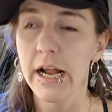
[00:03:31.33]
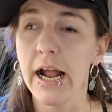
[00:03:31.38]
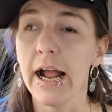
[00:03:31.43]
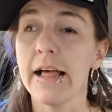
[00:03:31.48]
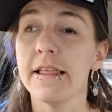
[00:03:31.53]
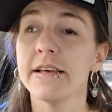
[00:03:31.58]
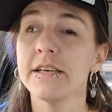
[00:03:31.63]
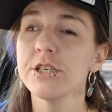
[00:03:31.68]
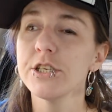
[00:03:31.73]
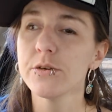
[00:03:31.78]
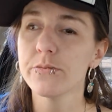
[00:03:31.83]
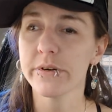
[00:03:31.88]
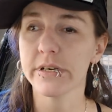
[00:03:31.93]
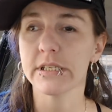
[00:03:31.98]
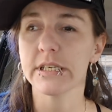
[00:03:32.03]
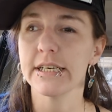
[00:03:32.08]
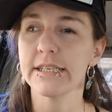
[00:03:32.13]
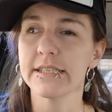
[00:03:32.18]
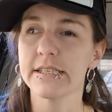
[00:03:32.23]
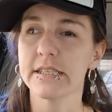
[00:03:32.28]
And then she
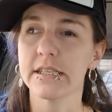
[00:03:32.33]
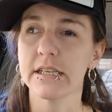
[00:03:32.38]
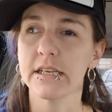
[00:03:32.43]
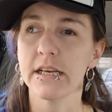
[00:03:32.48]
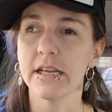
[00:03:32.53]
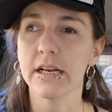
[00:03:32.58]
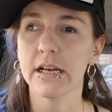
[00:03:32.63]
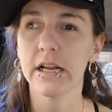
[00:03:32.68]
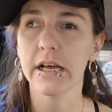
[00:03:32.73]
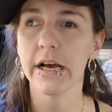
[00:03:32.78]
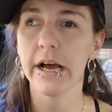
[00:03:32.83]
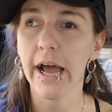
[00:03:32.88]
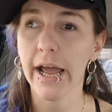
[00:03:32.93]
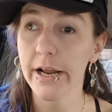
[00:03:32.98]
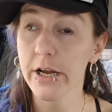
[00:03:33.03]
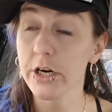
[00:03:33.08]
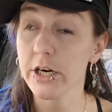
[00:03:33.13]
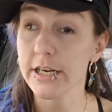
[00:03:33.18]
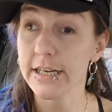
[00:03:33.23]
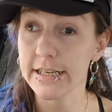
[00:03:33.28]
realized that I
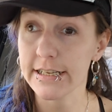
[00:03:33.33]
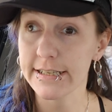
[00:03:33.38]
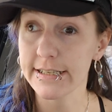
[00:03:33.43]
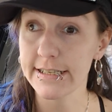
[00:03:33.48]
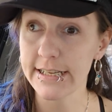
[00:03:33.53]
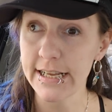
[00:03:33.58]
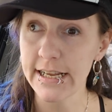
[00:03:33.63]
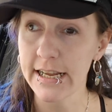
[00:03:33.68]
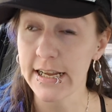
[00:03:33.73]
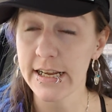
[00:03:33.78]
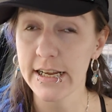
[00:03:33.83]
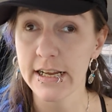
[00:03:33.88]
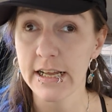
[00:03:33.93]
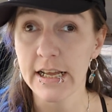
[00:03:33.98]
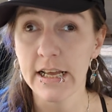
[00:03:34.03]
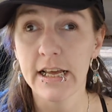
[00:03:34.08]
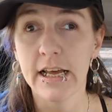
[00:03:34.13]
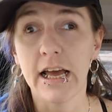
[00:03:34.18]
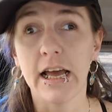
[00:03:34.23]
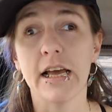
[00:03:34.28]
couldn't see
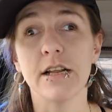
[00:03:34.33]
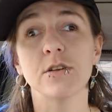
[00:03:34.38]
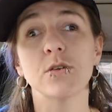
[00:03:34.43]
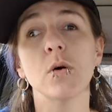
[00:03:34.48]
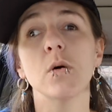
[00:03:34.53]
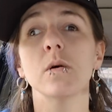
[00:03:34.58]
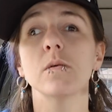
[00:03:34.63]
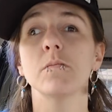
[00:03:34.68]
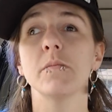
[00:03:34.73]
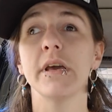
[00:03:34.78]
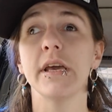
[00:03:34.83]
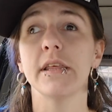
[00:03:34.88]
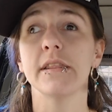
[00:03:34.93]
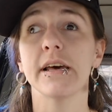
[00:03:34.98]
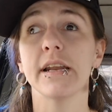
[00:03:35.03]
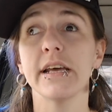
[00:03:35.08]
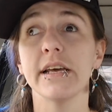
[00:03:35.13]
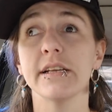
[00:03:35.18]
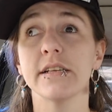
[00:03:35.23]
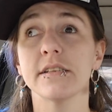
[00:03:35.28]
and told me
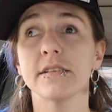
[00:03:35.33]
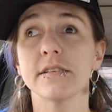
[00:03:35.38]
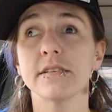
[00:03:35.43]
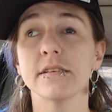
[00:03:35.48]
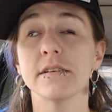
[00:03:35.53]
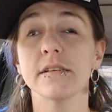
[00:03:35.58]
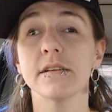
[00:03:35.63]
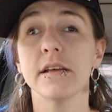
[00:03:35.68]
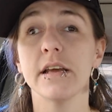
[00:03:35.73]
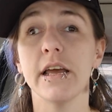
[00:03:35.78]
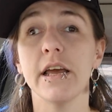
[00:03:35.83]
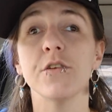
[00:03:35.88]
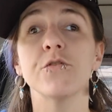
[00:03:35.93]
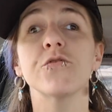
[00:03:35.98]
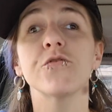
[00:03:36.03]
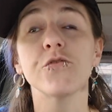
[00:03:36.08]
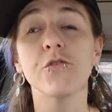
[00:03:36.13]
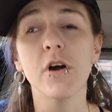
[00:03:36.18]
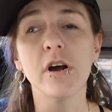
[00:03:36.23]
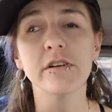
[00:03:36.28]
that it's in
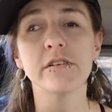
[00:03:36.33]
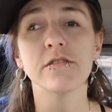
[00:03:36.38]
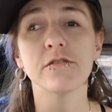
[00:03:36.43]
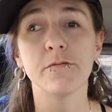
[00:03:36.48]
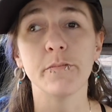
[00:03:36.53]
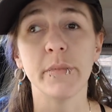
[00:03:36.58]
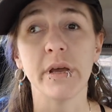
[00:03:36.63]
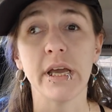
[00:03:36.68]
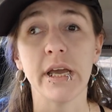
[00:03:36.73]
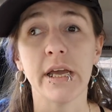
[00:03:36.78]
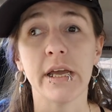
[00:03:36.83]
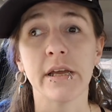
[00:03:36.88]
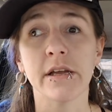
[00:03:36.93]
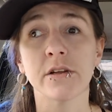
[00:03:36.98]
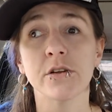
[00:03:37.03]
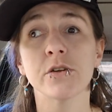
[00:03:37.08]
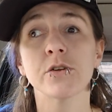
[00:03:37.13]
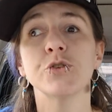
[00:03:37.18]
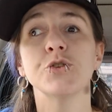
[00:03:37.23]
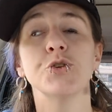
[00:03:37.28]
front of
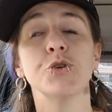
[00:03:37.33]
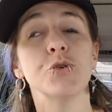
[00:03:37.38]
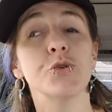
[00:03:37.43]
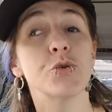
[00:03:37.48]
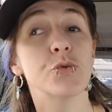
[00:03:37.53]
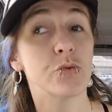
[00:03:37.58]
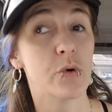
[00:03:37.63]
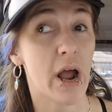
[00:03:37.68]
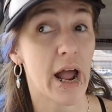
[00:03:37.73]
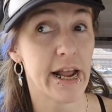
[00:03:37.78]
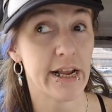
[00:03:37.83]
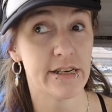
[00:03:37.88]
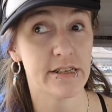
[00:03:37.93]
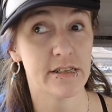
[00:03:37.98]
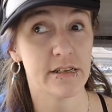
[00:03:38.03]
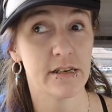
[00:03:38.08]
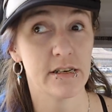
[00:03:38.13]
me to the right.